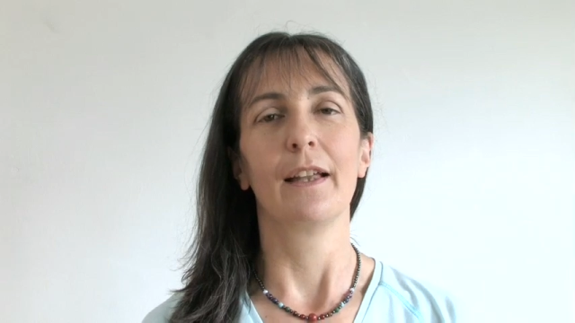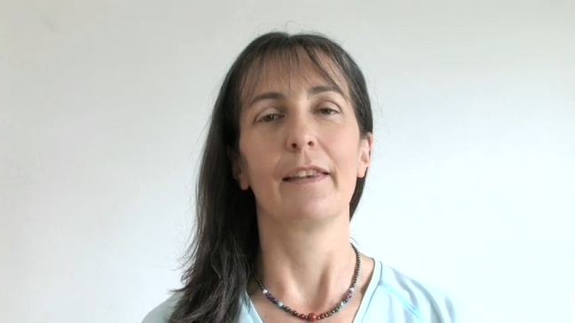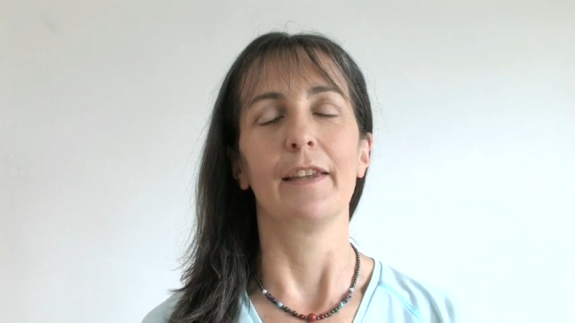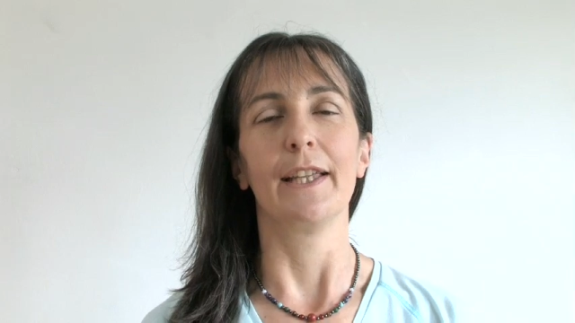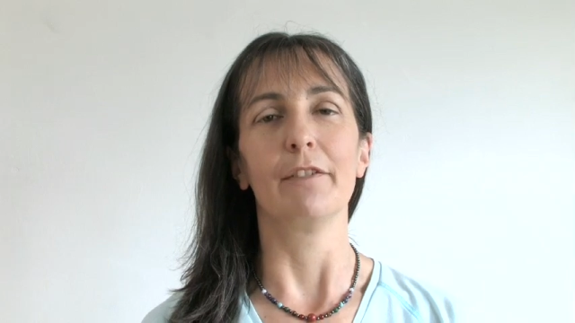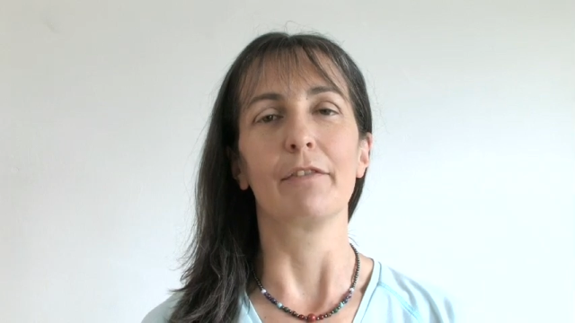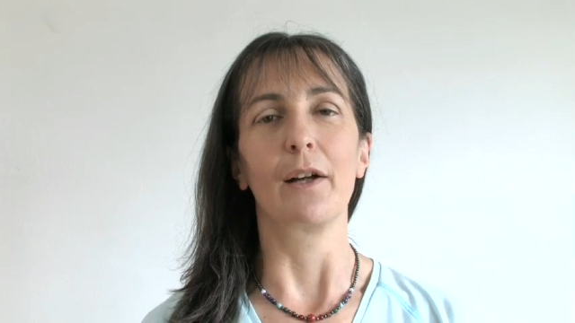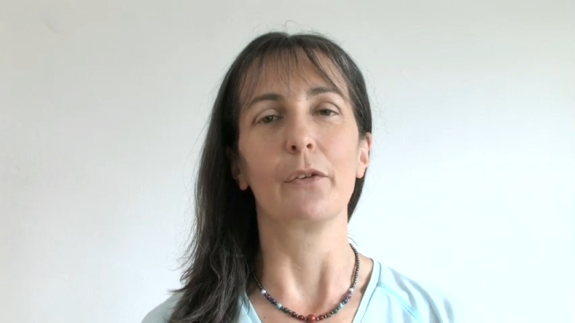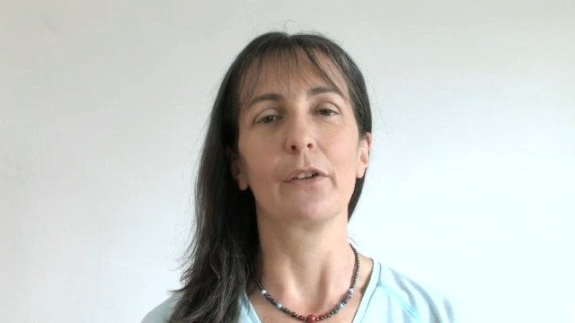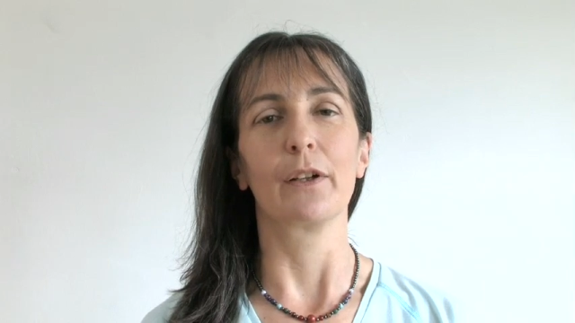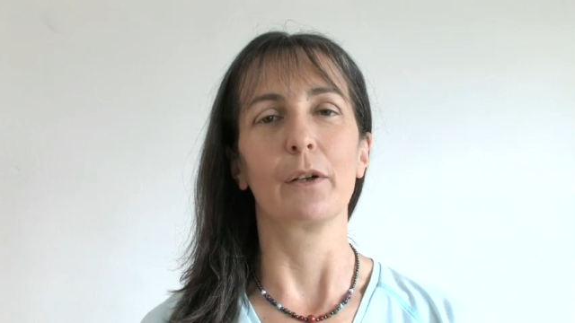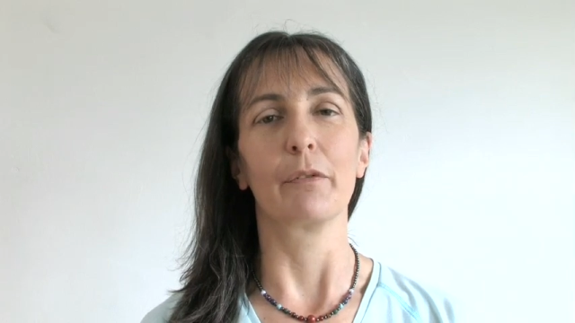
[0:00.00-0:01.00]
the
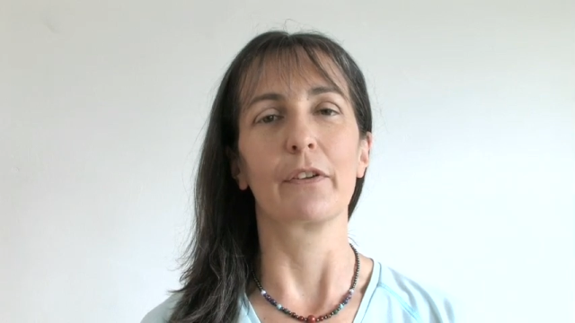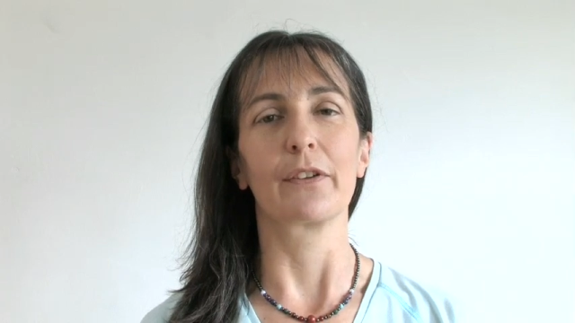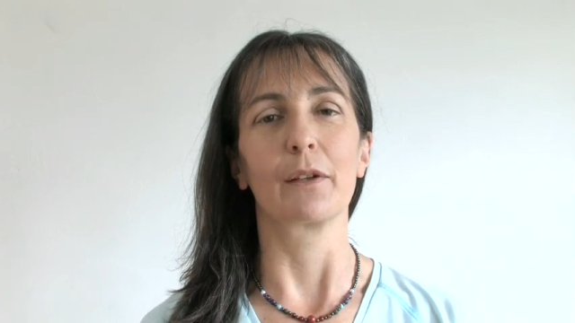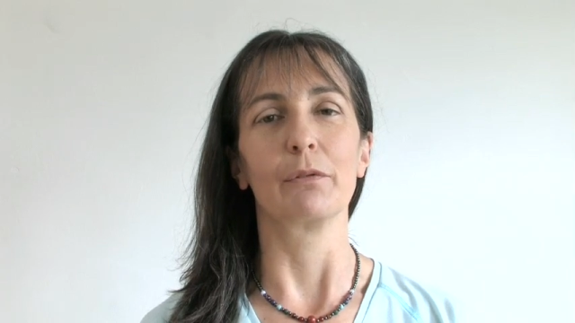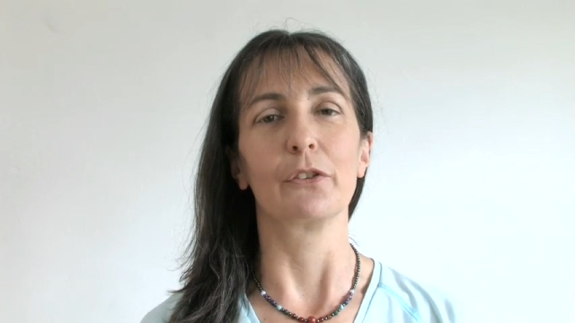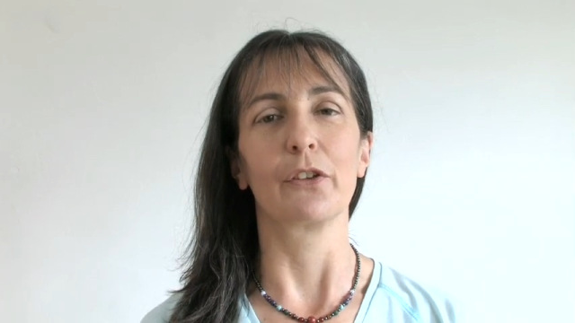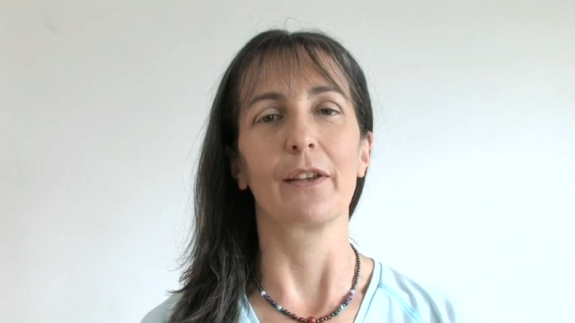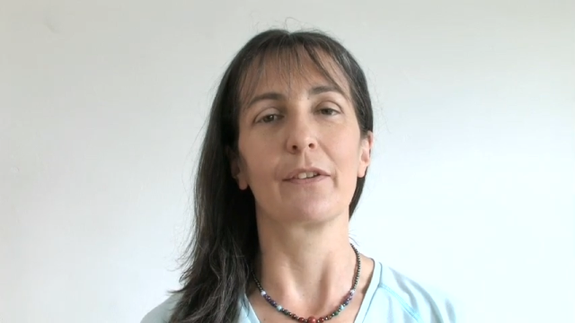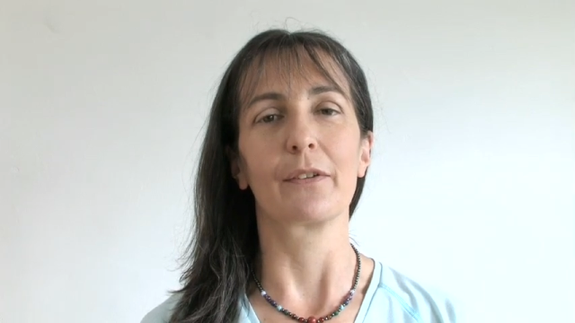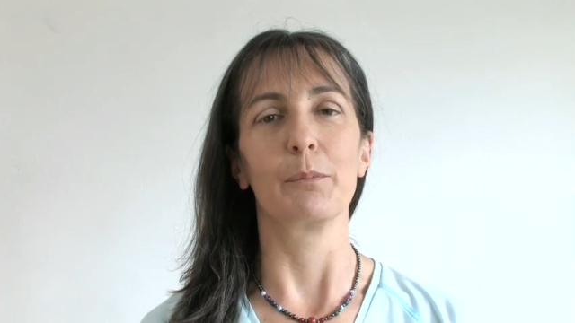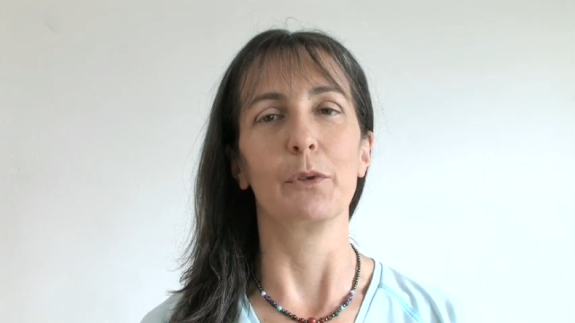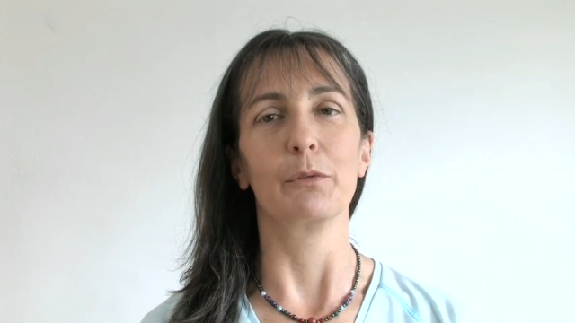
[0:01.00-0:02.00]
founder of the
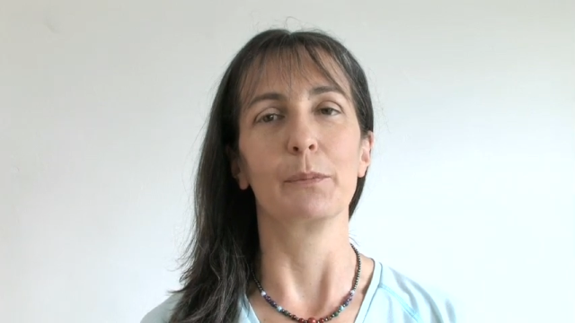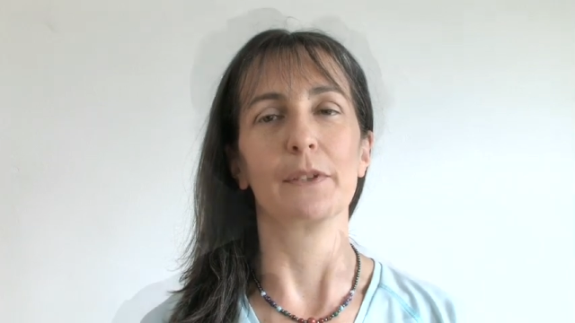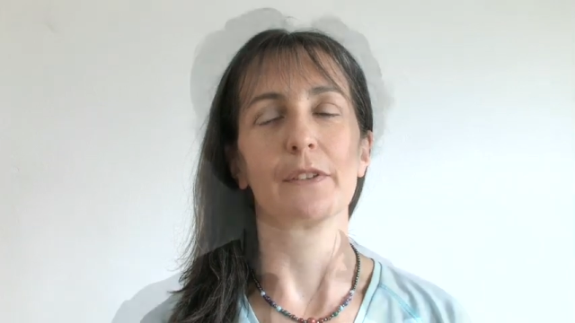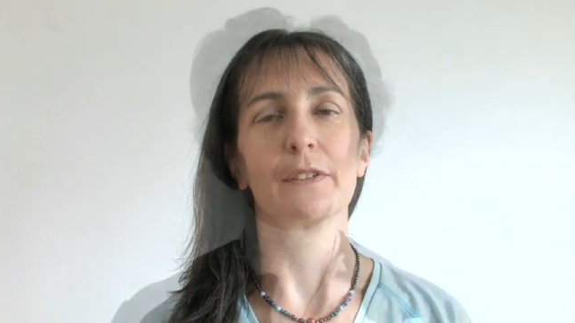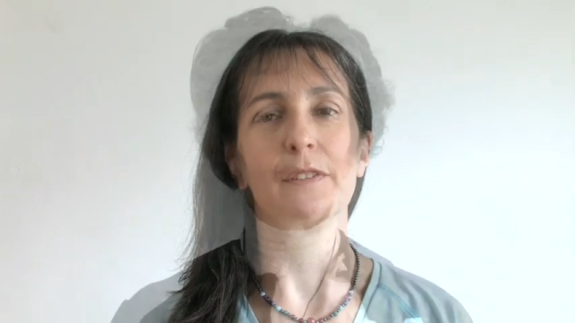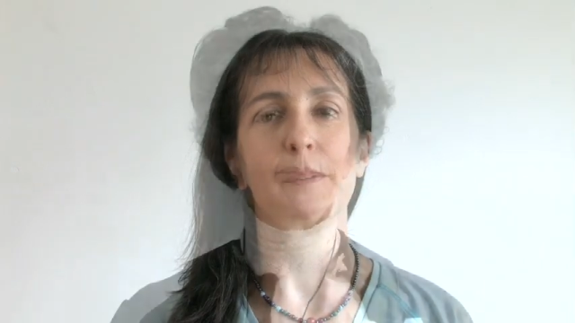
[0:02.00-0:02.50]
suffragettes movement.